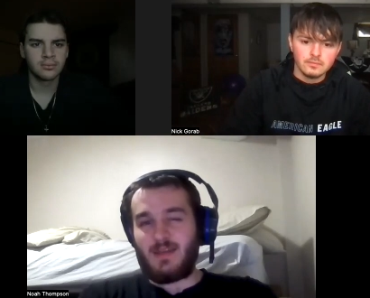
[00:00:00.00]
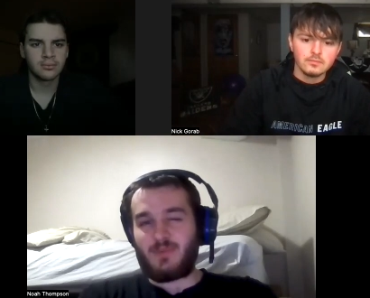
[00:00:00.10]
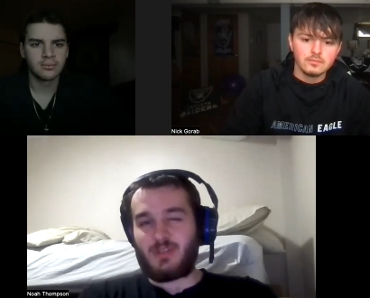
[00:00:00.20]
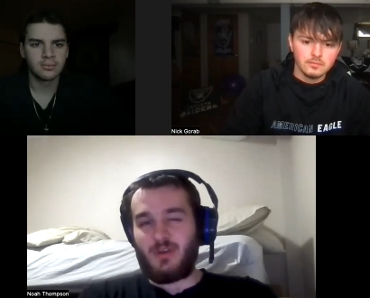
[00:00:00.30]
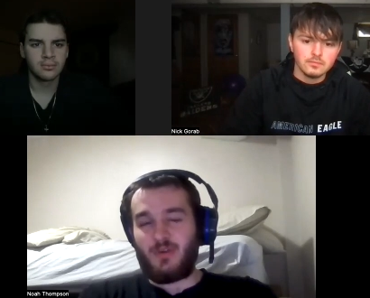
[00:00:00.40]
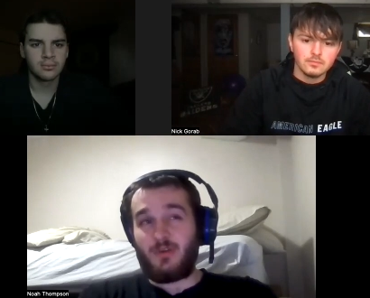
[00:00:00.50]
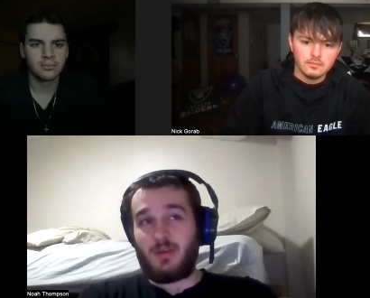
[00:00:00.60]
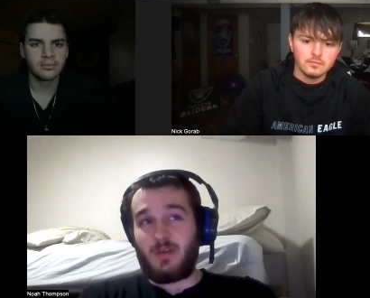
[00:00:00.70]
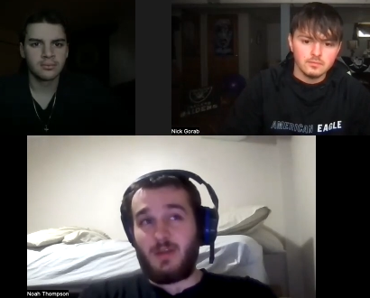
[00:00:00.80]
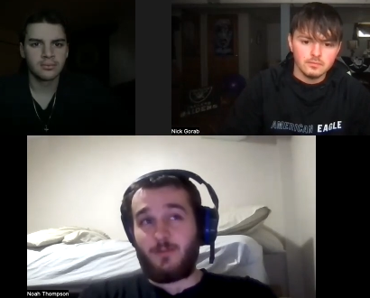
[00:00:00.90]
Speaker 1: episode.
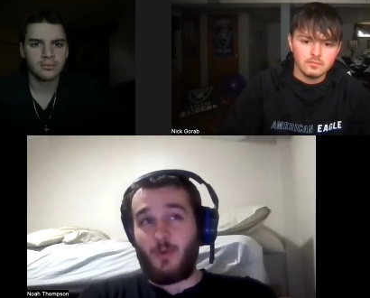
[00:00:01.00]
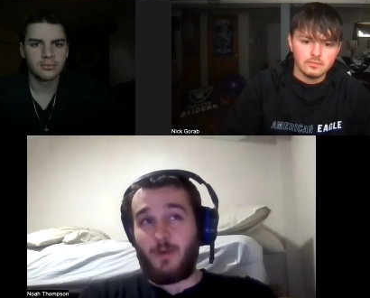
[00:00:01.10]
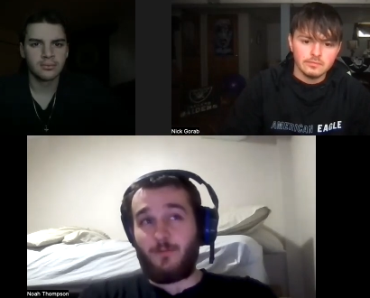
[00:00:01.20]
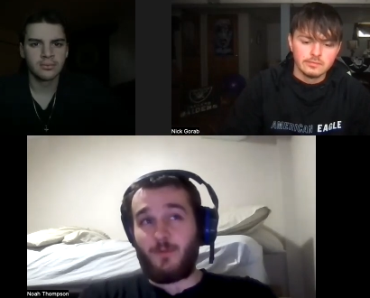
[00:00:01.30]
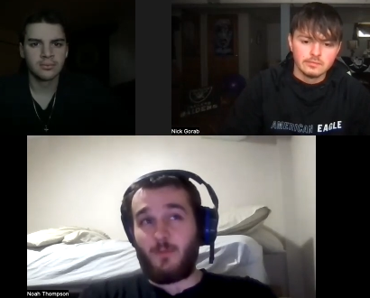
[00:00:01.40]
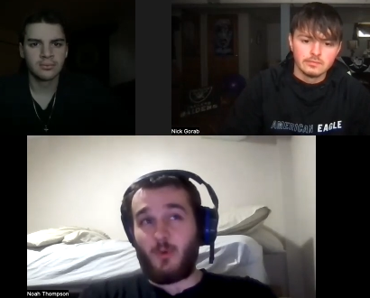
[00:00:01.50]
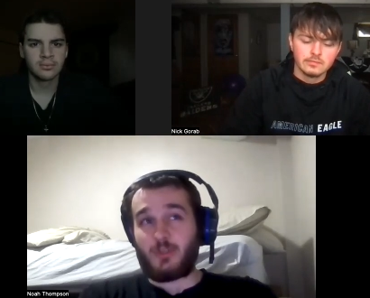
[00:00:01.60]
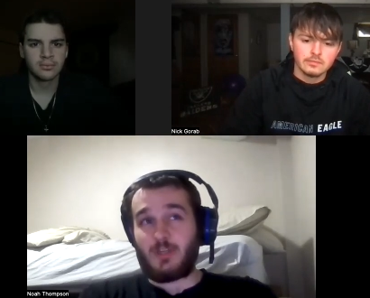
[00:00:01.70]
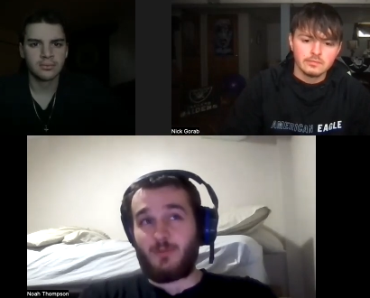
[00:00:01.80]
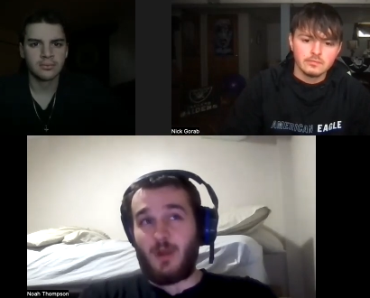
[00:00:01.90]
If they're waiting for the
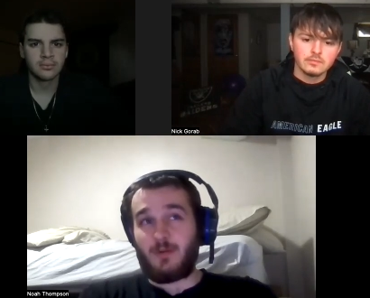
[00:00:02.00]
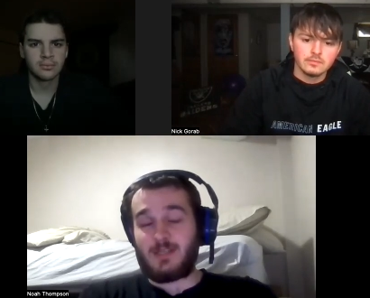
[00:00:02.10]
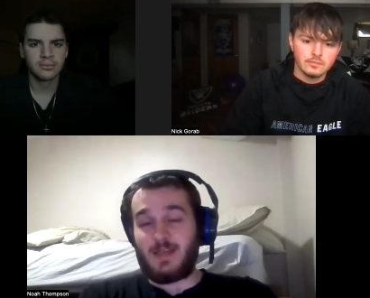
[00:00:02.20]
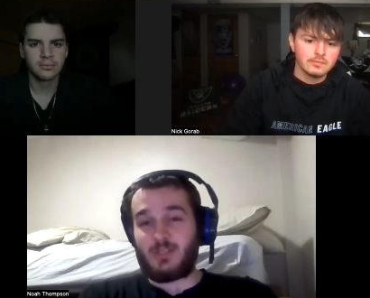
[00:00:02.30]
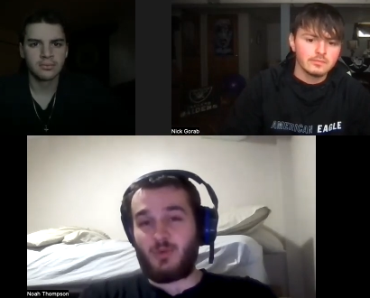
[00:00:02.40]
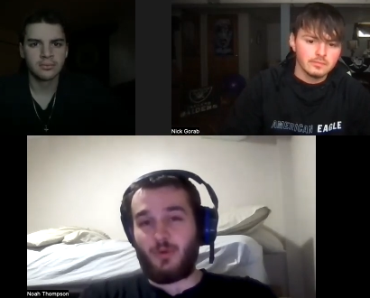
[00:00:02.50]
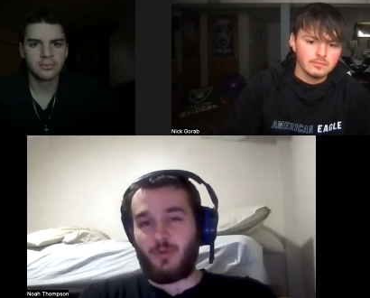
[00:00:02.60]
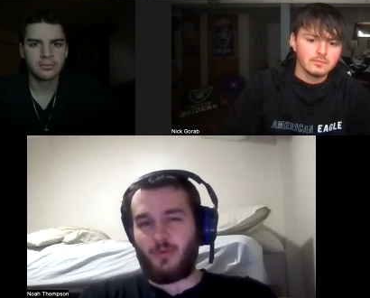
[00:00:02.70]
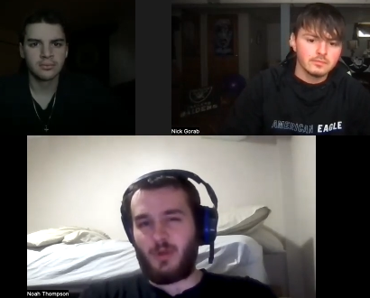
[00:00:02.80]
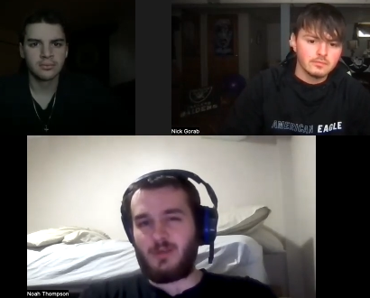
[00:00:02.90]
merge, I'd probably say two or
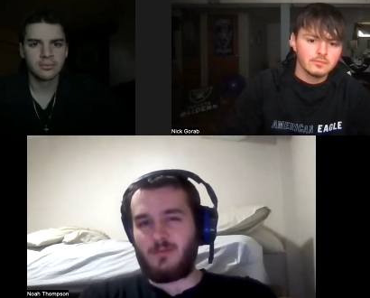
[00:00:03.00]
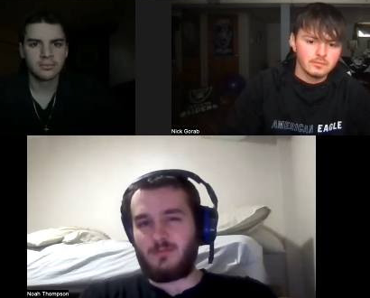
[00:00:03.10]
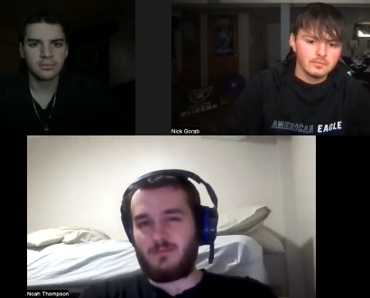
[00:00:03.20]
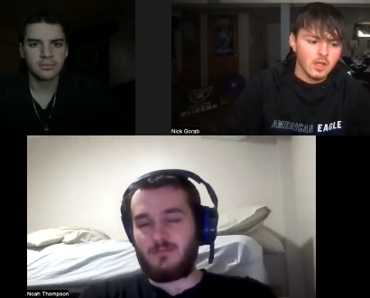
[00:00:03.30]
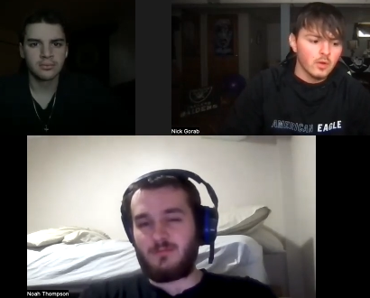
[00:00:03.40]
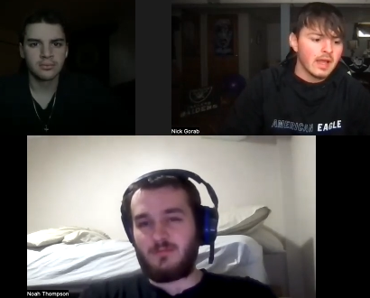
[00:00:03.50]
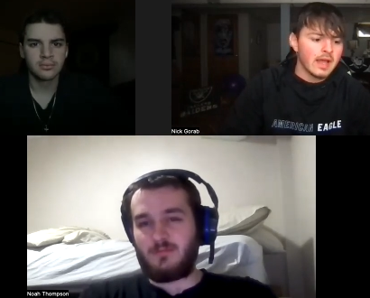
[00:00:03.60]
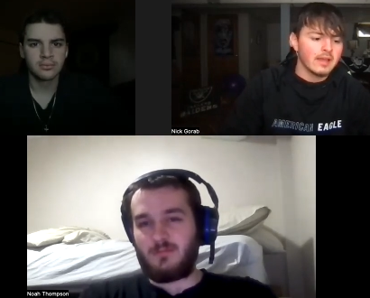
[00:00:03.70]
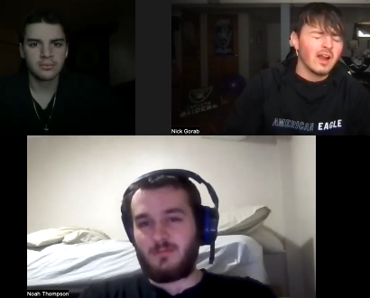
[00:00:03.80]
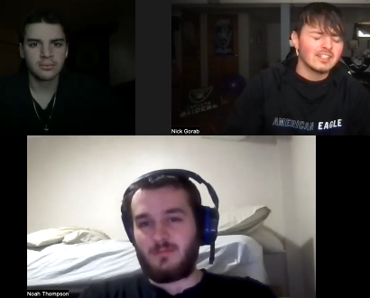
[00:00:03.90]
three.
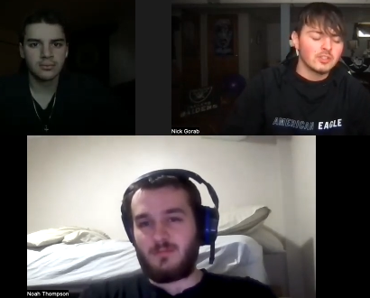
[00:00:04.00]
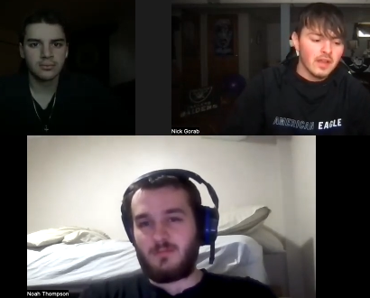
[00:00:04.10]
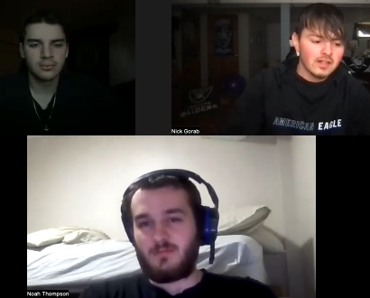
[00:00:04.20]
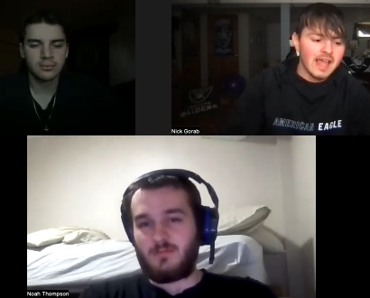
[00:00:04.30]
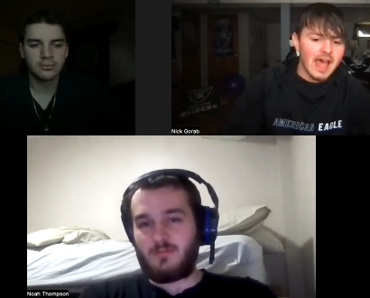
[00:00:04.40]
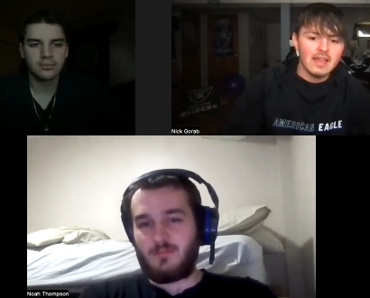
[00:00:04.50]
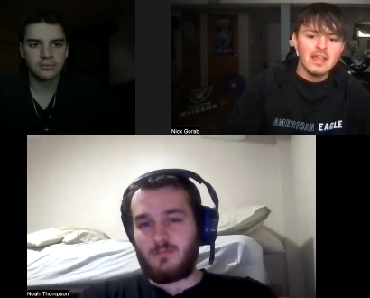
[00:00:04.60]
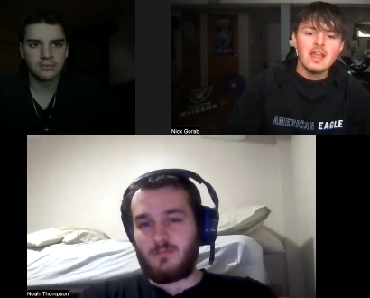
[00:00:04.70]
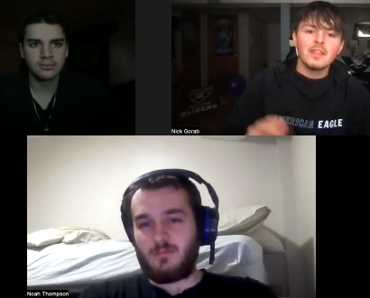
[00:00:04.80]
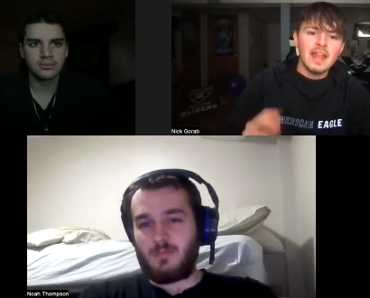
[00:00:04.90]
Speaker 2: Okay. All right. So there's that.
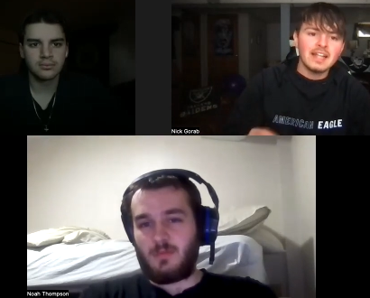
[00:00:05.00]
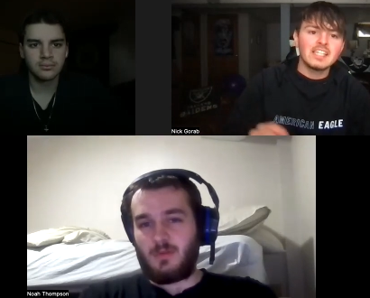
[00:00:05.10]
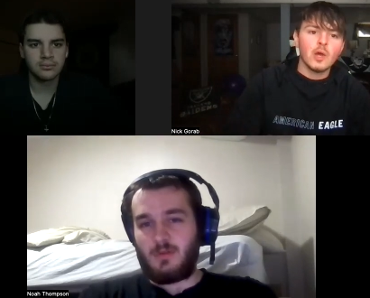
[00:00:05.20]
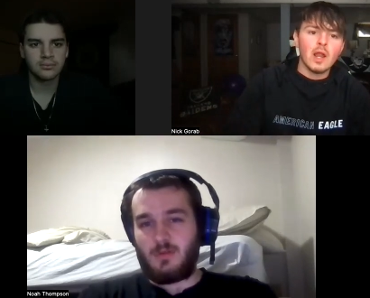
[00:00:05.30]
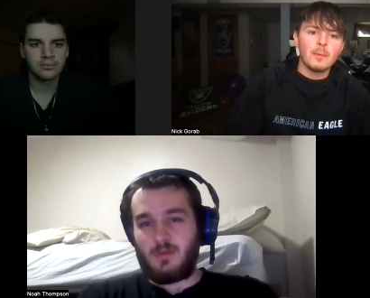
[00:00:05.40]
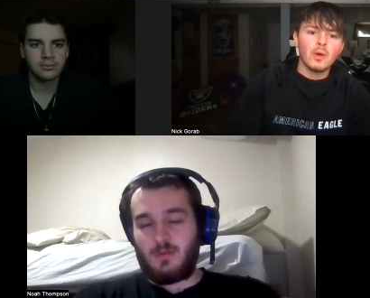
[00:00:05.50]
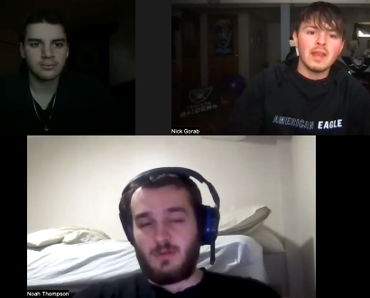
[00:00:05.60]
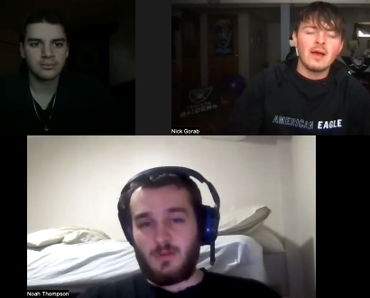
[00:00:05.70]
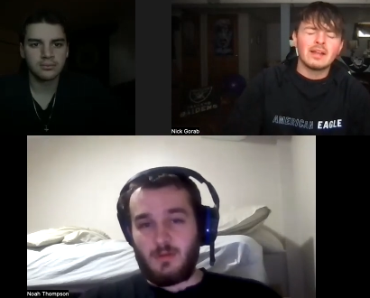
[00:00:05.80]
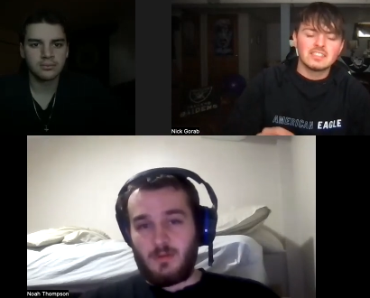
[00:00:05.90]
The next thing I want to
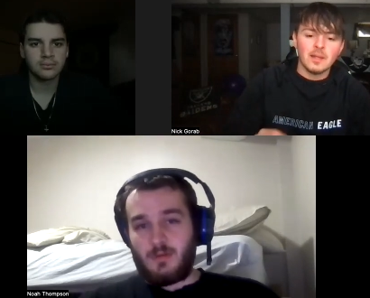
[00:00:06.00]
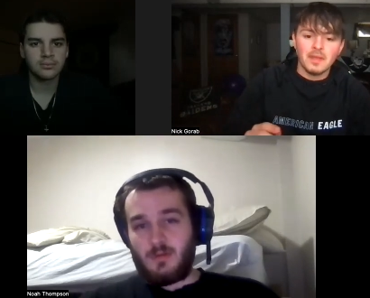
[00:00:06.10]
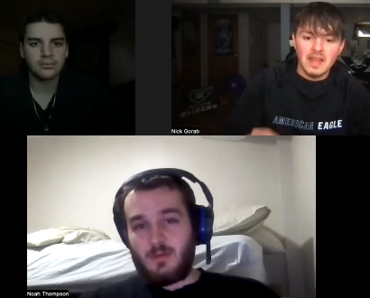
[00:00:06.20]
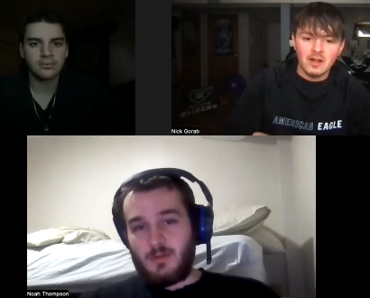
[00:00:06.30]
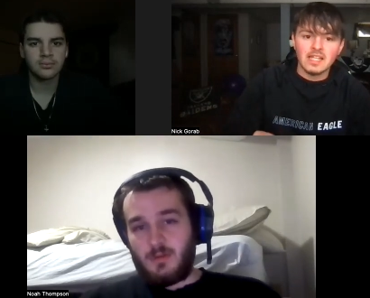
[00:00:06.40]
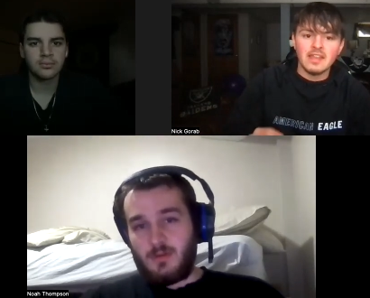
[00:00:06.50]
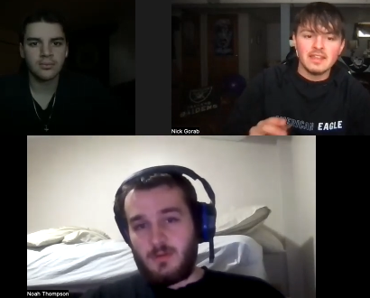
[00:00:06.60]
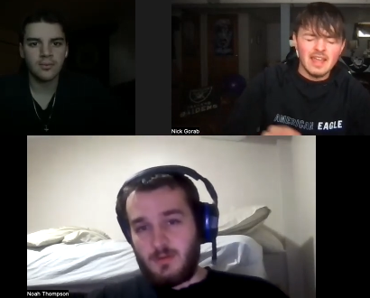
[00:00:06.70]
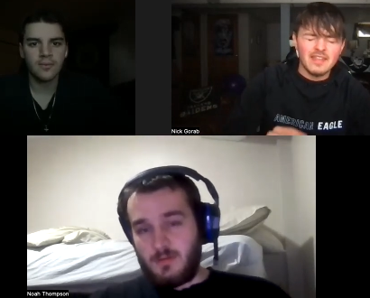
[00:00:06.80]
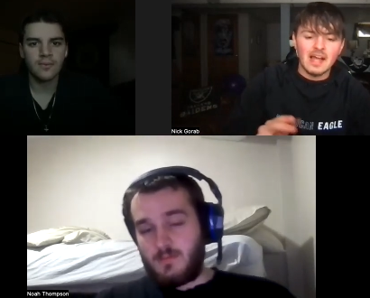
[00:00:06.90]
point out is something else. And
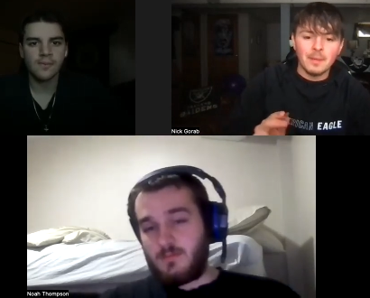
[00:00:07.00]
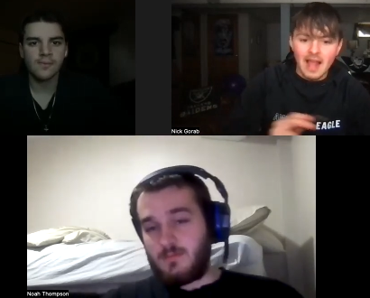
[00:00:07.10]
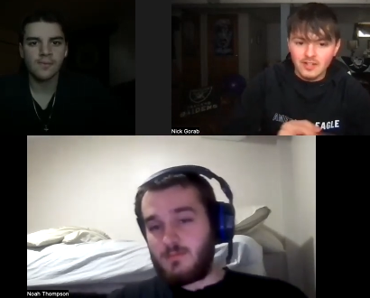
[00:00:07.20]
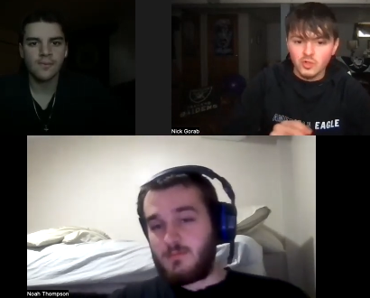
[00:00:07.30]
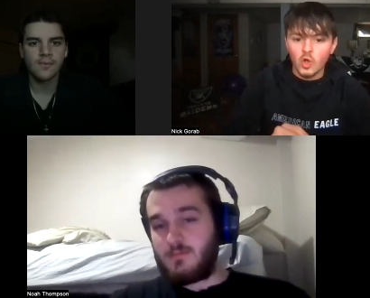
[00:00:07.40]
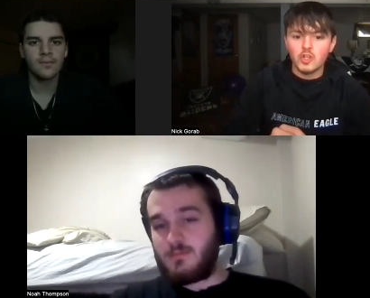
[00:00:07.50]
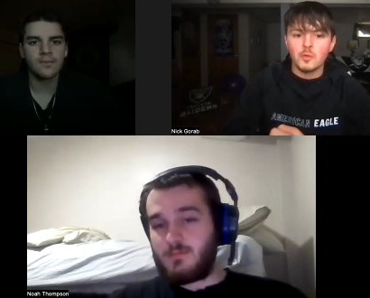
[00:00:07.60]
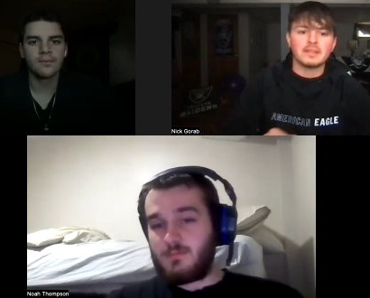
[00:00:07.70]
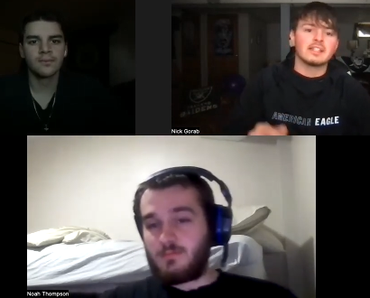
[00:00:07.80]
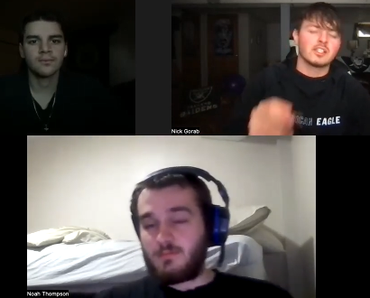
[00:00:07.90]
again, I'm going to ask all of you
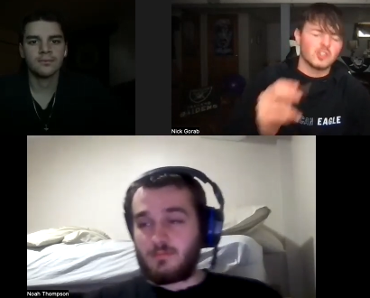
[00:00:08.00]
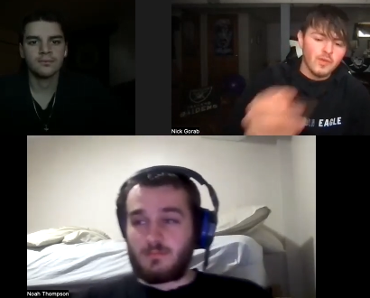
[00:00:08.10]
about this, a